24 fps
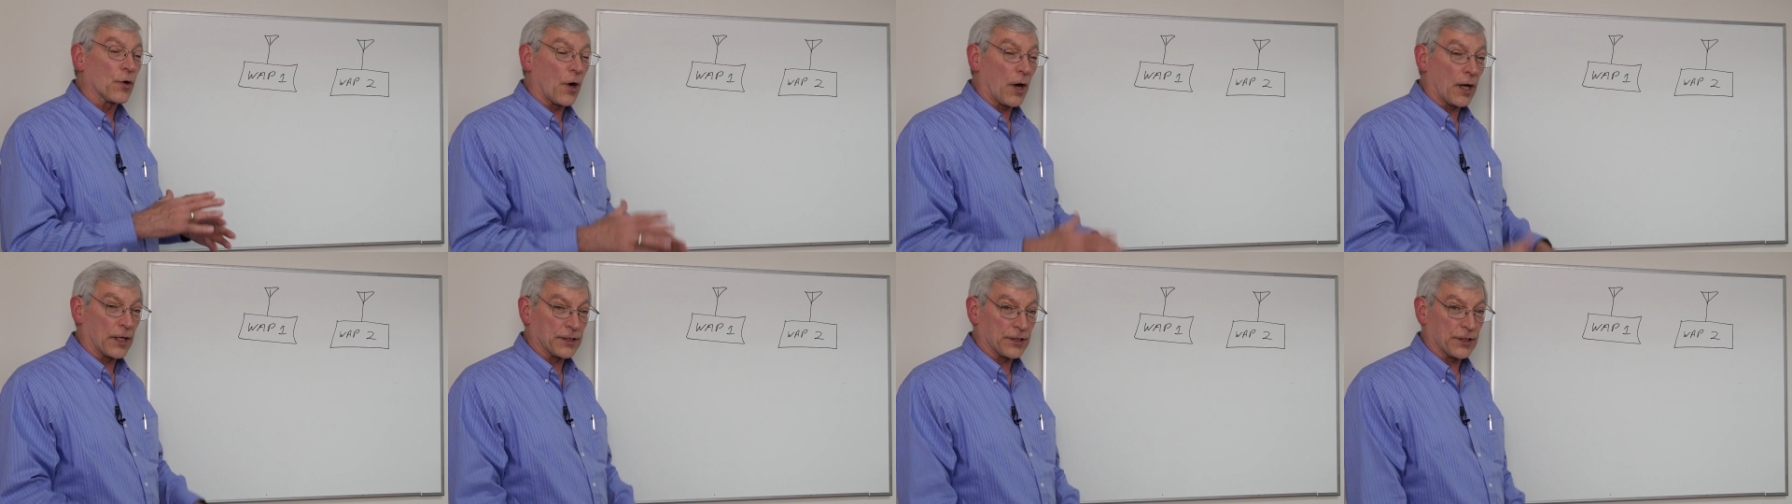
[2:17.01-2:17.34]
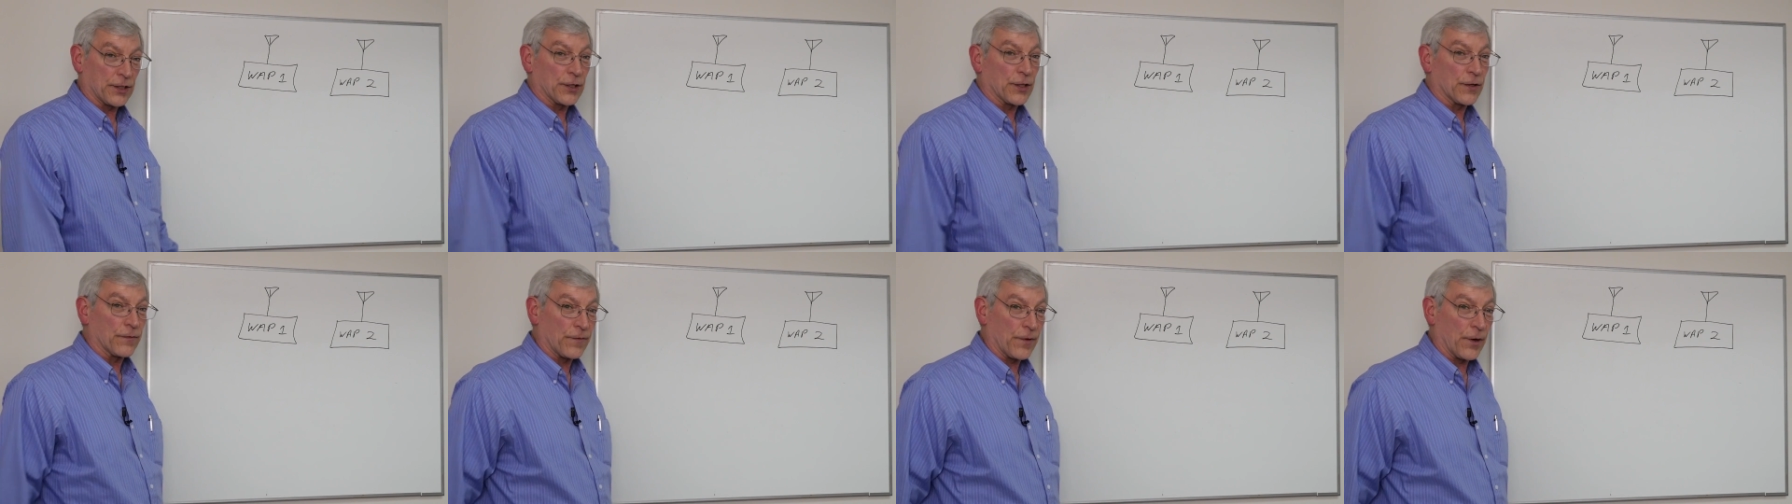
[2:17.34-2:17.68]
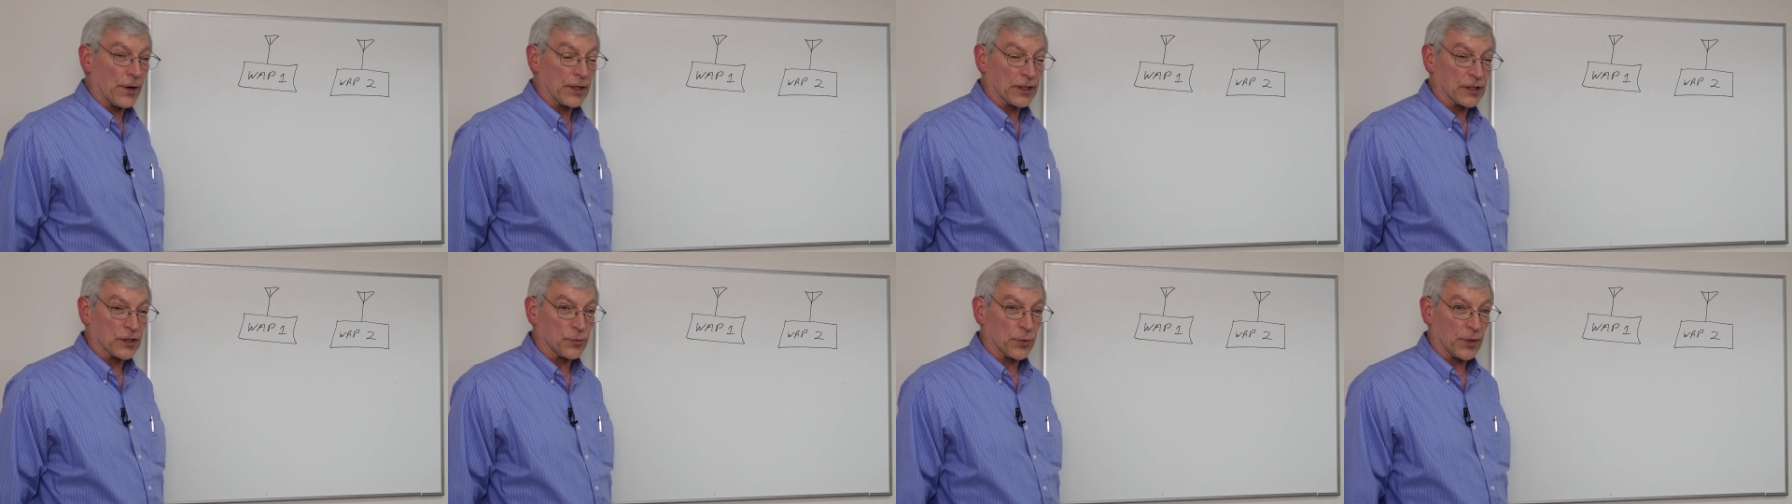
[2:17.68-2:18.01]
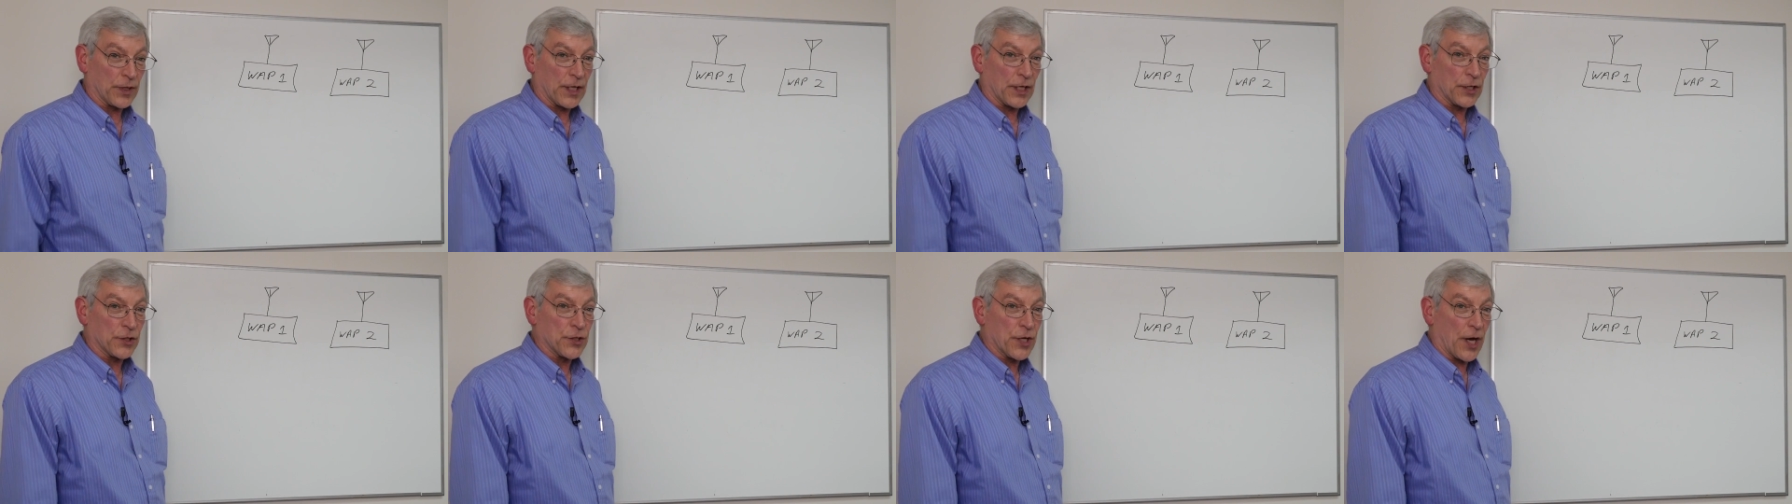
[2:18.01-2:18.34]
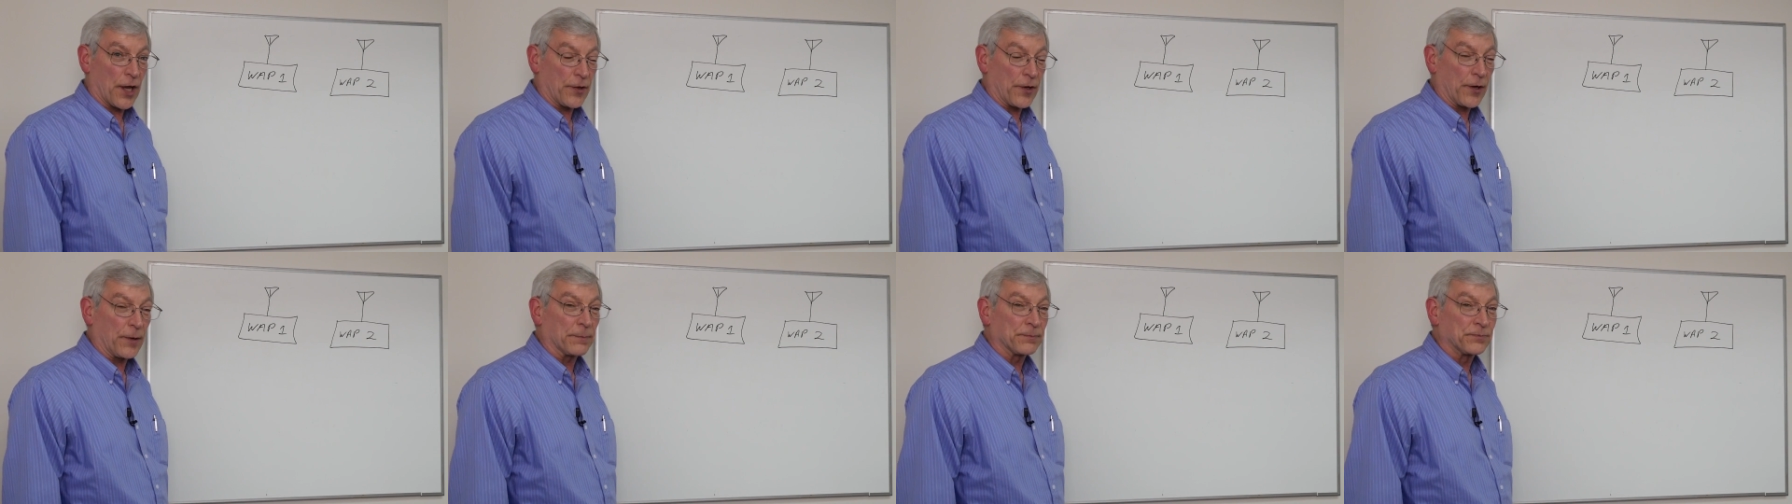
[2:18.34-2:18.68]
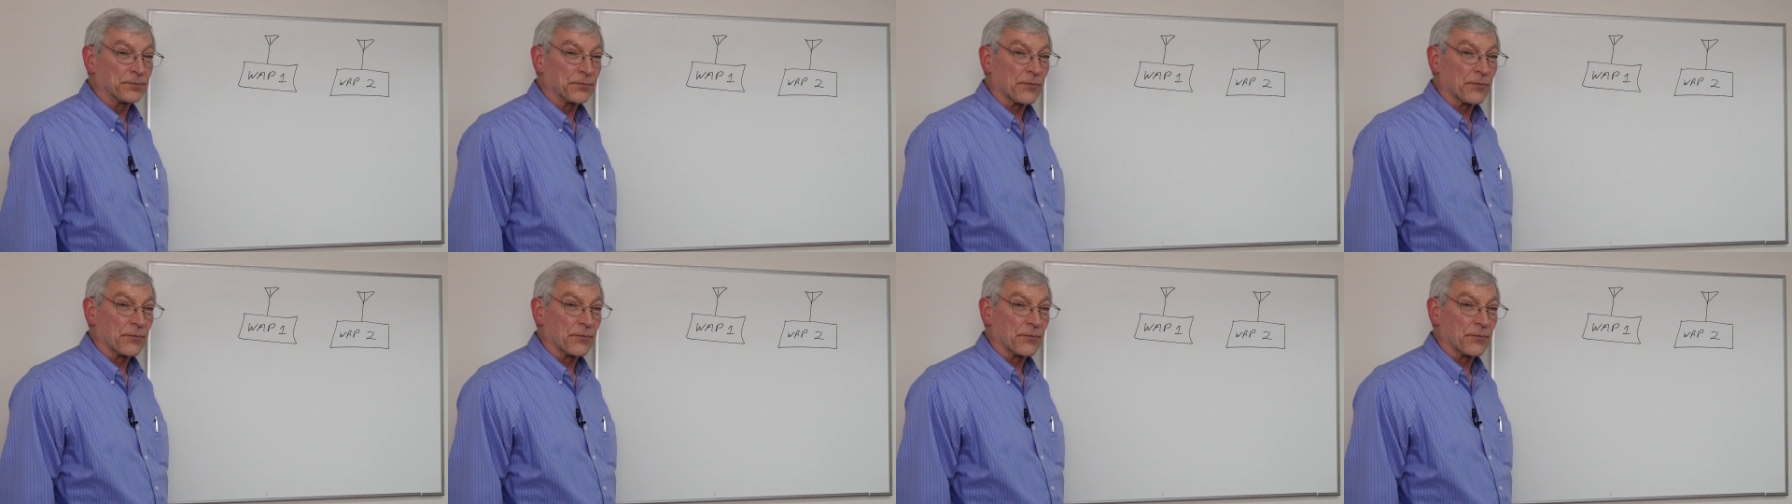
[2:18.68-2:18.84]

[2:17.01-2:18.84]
cause interference with each other.